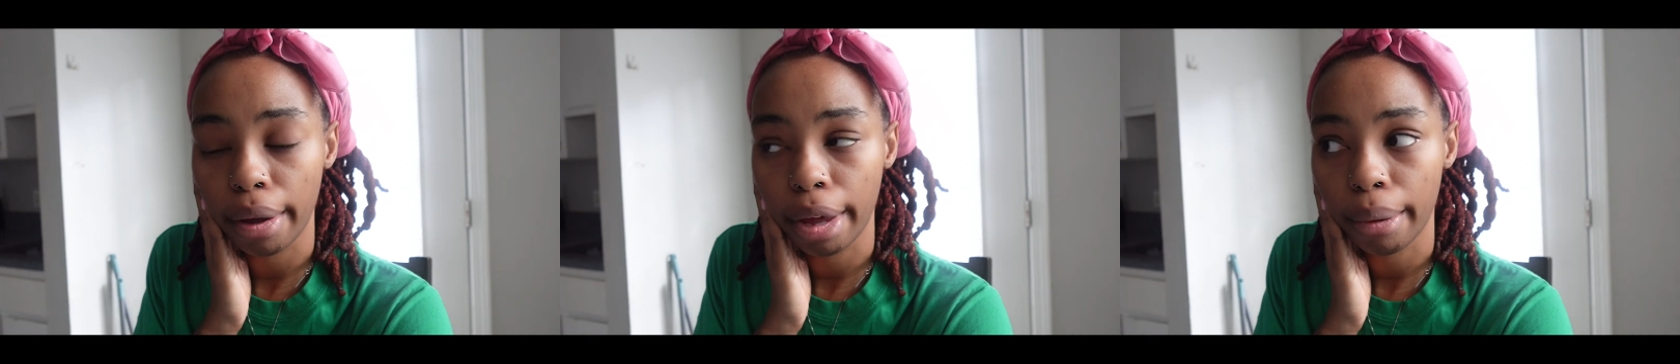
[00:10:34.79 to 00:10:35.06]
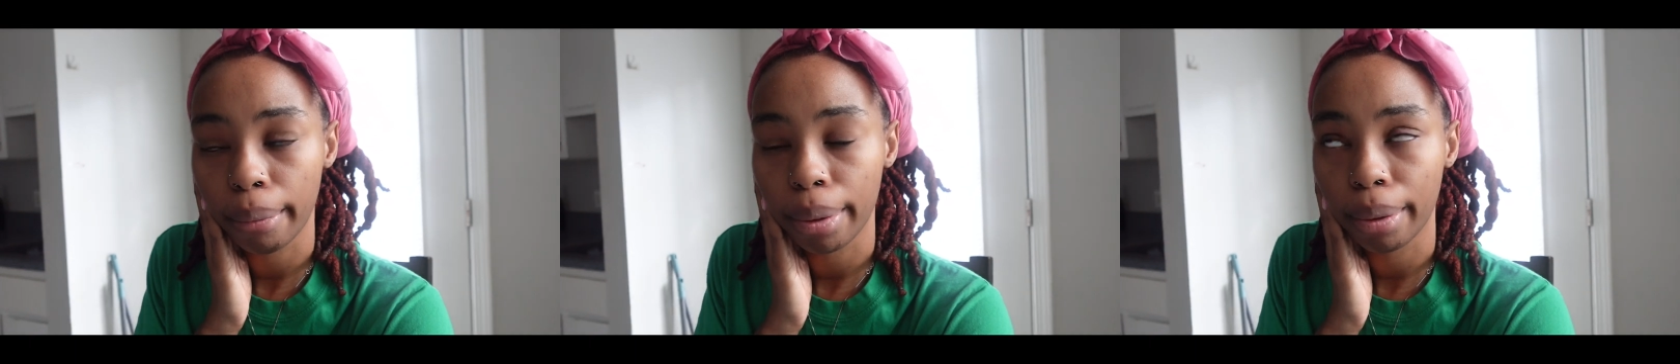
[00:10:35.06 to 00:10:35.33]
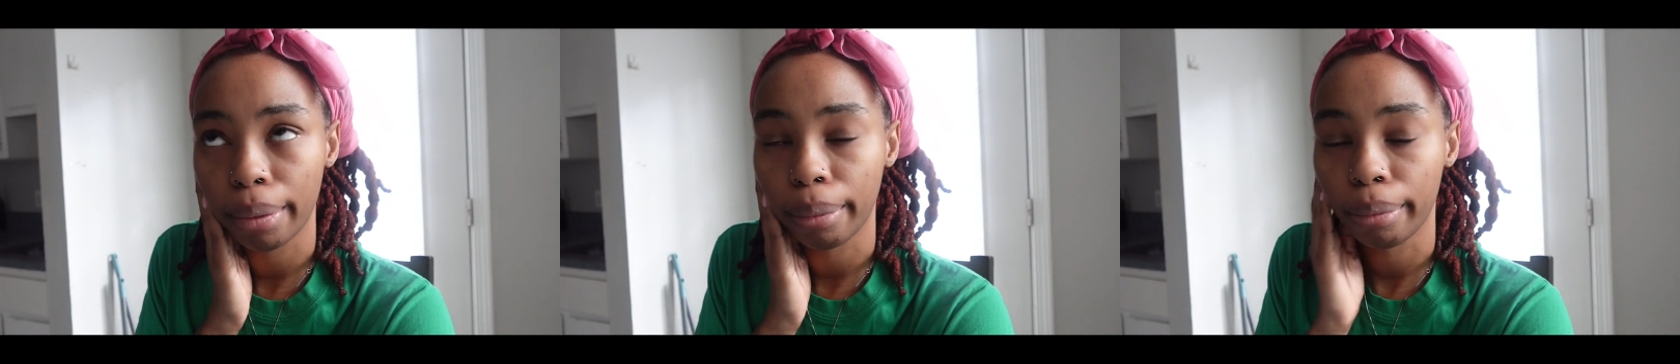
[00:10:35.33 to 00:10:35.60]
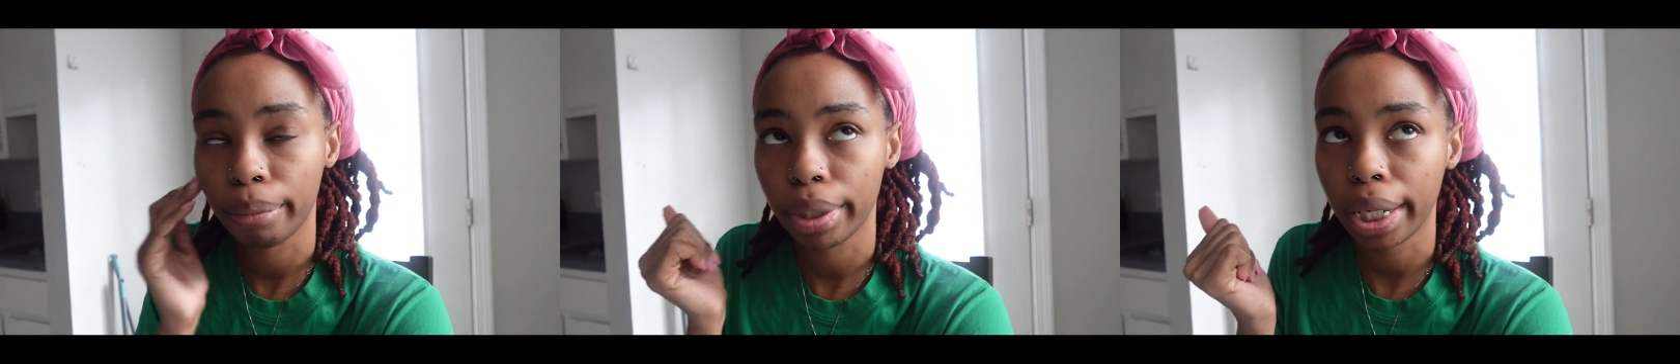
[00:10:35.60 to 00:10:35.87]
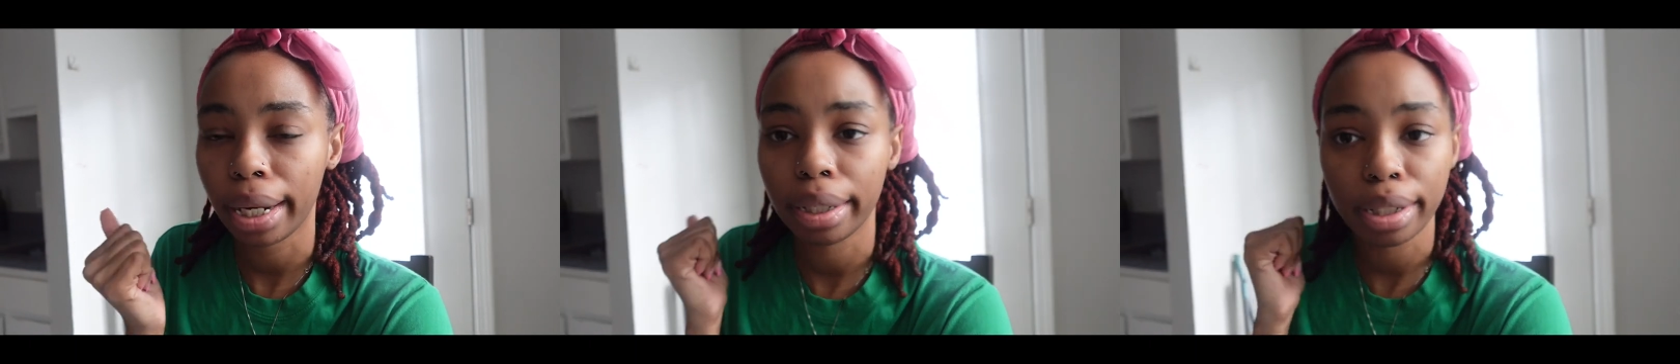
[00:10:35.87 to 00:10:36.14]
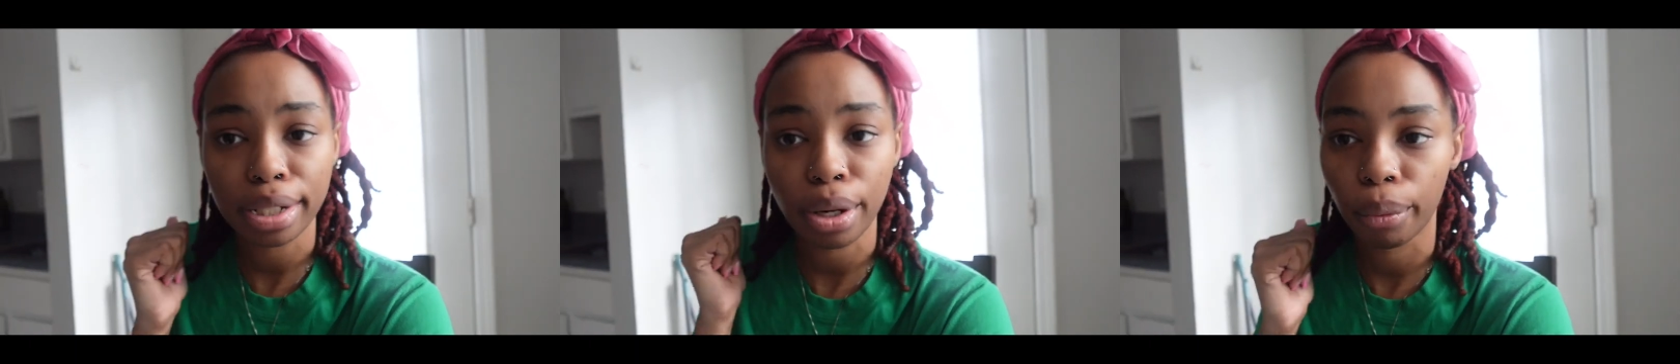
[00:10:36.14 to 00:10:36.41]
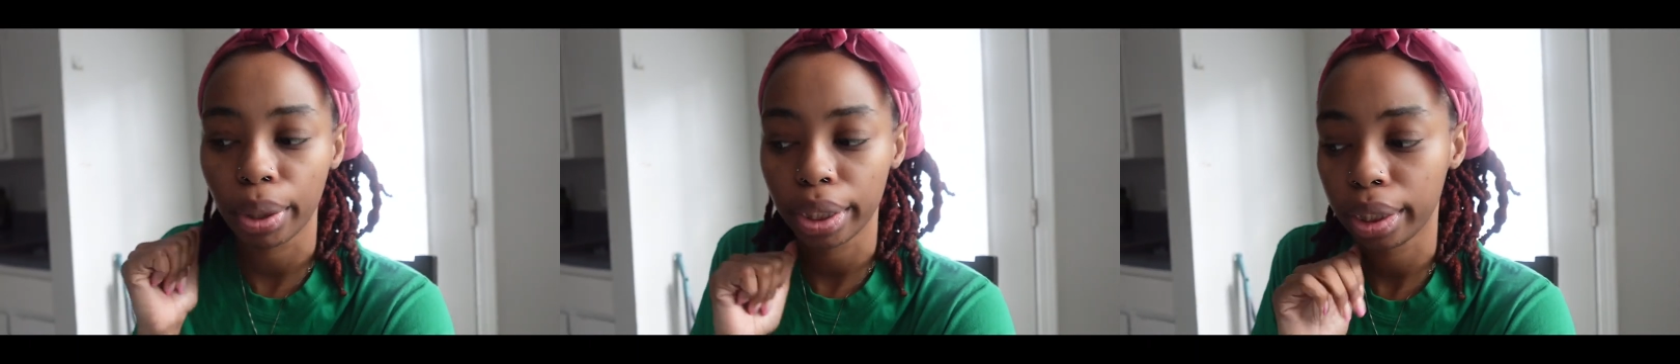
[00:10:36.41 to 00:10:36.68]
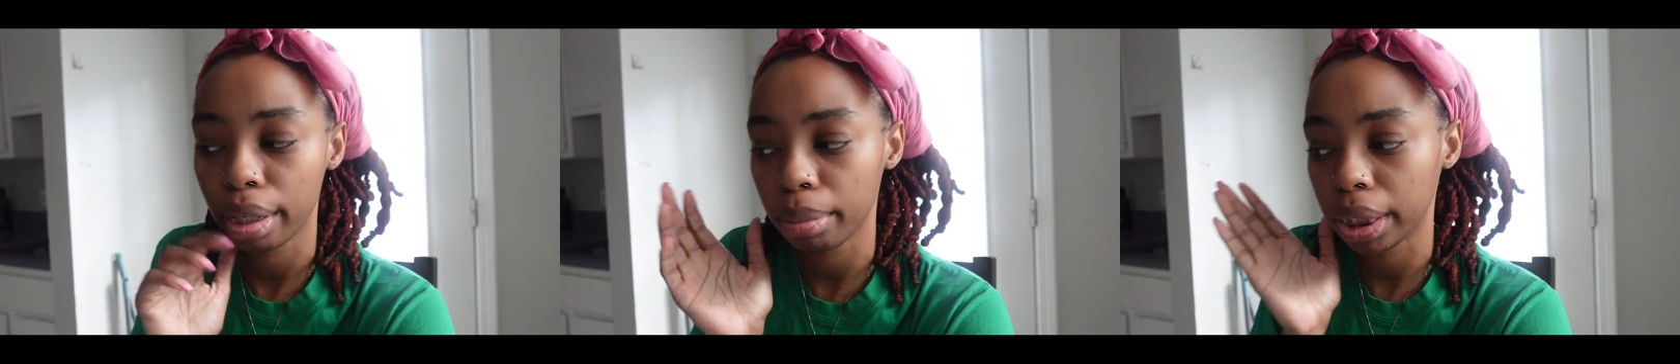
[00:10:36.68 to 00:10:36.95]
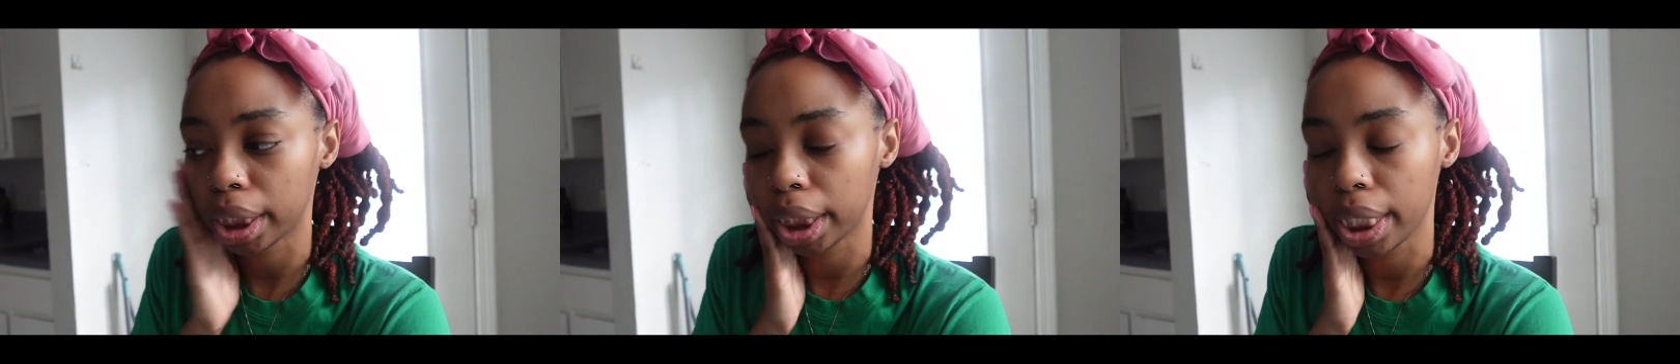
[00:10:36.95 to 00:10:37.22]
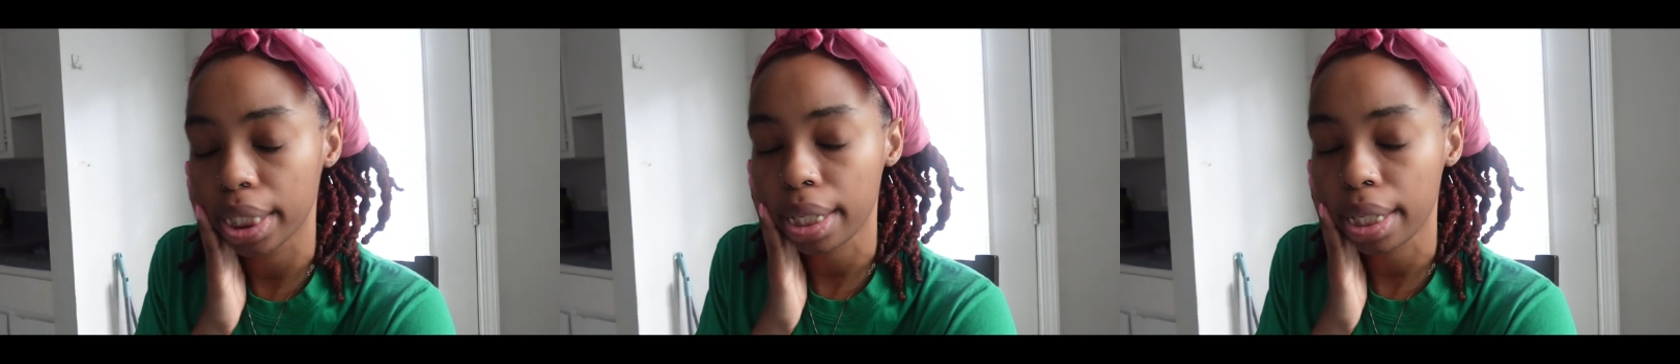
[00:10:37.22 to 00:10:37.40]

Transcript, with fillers: and we gon' we gotta get this homework done because